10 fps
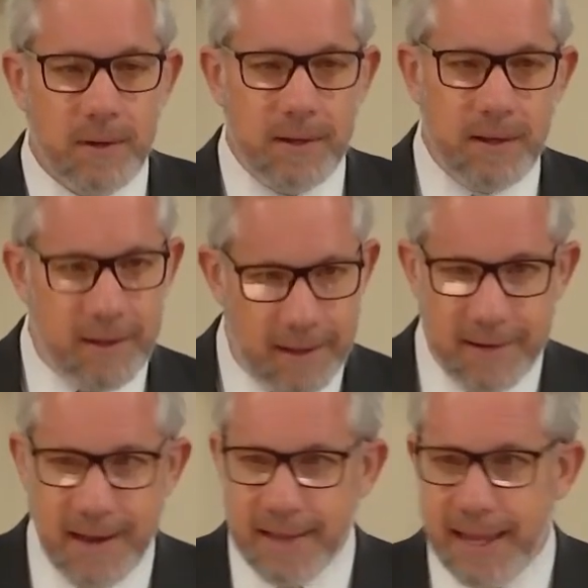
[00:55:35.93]

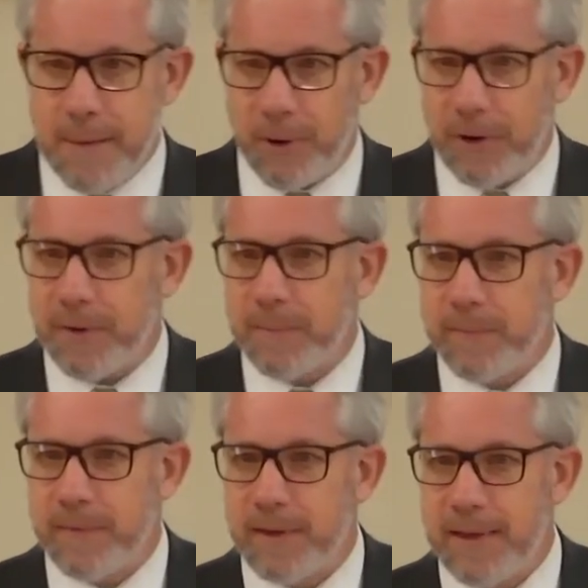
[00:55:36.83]
That's not labor.
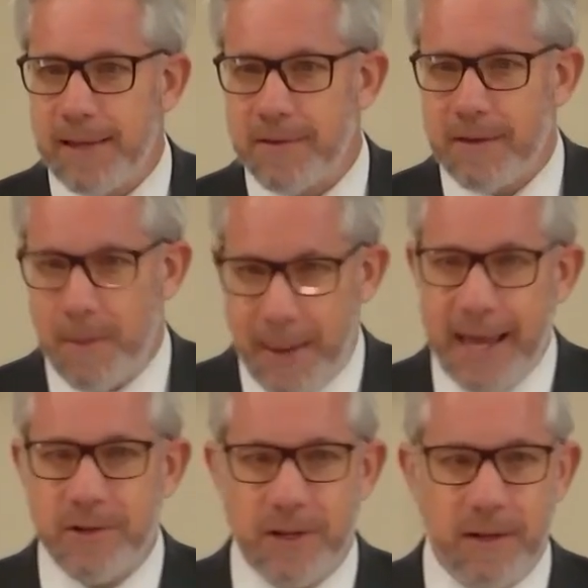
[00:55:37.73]
That's
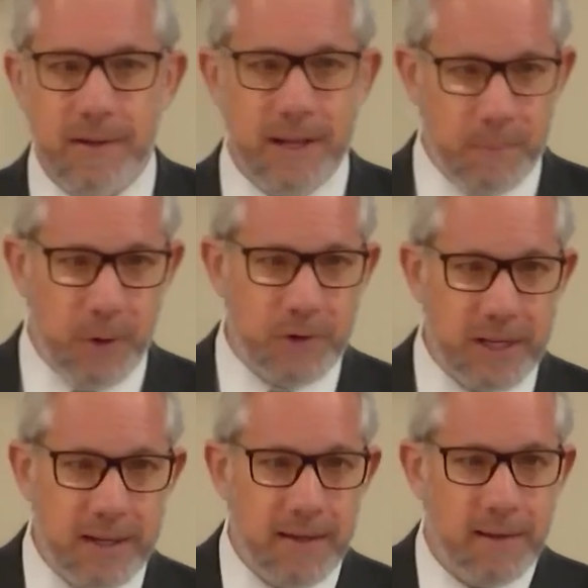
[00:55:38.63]
compassion. That's
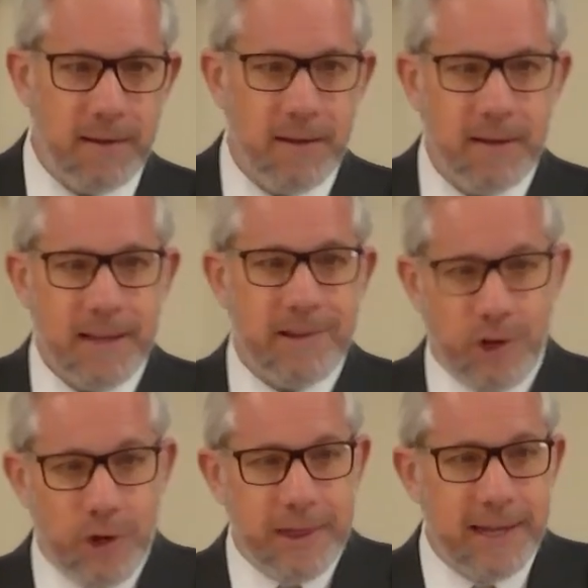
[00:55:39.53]
mercy. That's a
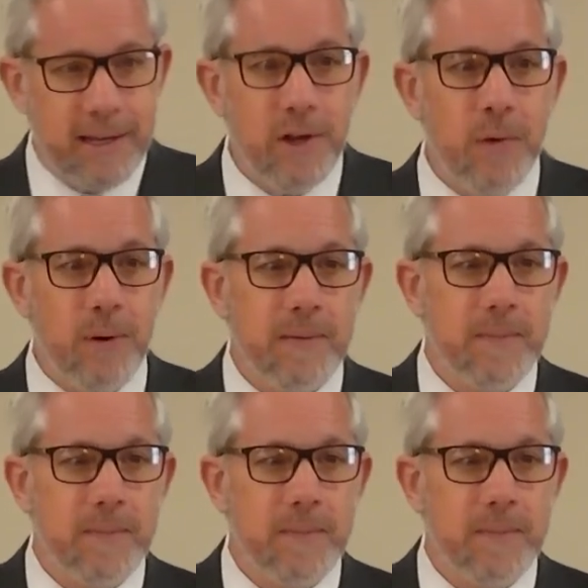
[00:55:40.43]
good thing to do.